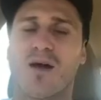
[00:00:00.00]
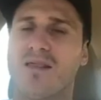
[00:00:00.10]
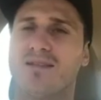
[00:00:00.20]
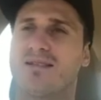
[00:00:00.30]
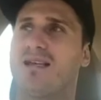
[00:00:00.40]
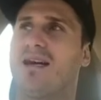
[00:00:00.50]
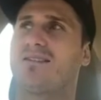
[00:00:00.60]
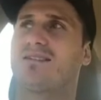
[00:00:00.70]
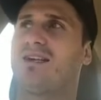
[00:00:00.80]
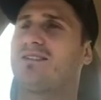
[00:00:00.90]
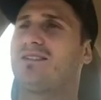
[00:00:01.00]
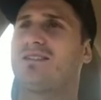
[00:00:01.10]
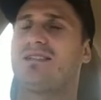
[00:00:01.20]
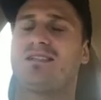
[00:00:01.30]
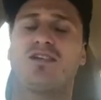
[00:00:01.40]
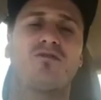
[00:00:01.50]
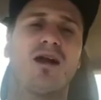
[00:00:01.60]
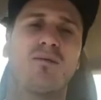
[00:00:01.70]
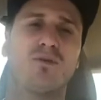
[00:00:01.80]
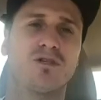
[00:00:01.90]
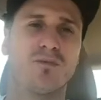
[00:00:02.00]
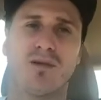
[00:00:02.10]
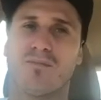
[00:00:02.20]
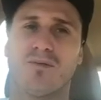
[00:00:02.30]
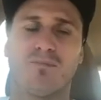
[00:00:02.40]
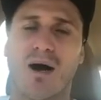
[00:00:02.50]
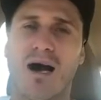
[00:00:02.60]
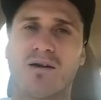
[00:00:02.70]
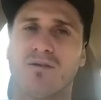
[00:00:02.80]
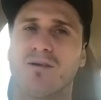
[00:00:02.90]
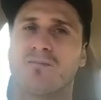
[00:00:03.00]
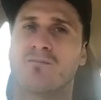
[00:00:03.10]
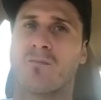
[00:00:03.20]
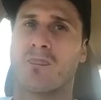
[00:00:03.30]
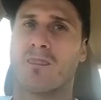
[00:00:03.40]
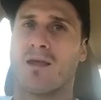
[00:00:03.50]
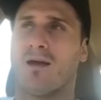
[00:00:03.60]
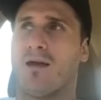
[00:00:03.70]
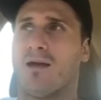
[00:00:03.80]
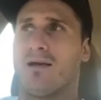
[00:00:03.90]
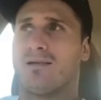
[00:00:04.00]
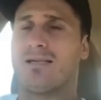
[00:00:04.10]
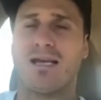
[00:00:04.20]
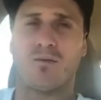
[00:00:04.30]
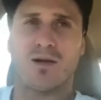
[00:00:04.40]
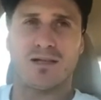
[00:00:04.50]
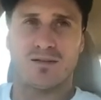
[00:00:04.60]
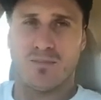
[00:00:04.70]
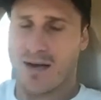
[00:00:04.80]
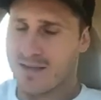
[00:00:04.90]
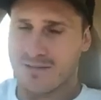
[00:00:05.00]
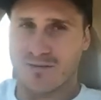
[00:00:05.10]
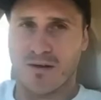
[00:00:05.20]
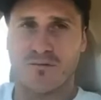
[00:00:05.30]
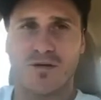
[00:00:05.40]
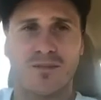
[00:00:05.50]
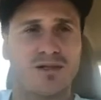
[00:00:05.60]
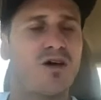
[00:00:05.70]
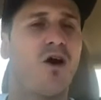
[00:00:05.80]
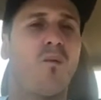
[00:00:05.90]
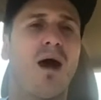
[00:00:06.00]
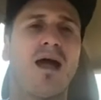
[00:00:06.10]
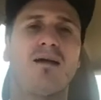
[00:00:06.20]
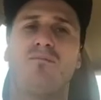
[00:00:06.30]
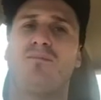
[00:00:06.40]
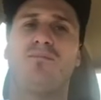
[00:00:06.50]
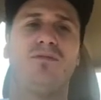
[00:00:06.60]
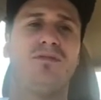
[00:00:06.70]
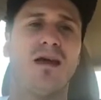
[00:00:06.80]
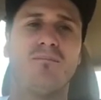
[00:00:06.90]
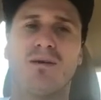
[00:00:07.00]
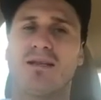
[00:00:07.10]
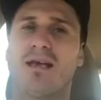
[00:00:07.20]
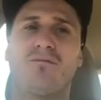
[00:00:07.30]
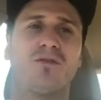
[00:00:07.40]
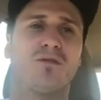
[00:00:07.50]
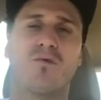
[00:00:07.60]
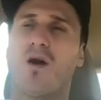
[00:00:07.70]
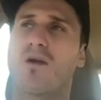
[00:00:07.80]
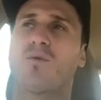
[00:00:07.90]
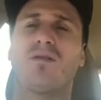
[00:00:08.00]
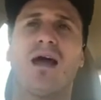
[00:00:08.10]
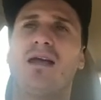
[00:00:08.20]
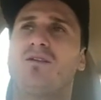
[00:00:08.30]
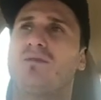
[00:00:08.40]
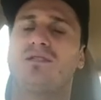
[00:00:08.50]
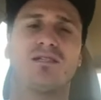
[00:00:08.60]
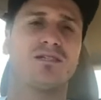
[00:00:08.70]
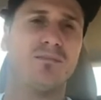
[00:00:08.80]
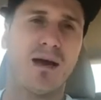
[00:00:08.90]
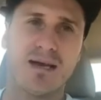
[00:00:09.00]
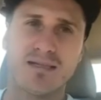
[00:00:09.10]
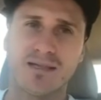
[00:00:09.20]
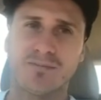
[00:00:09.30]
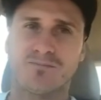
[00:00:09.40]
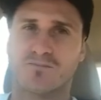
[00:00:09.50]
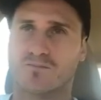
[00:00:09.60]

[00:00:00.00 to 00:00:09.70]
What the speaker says: brothers now, so it's incredible to be a part of it. Seeing what his parents have done for him this whole way and them being there for the ride, what they do is just amazing.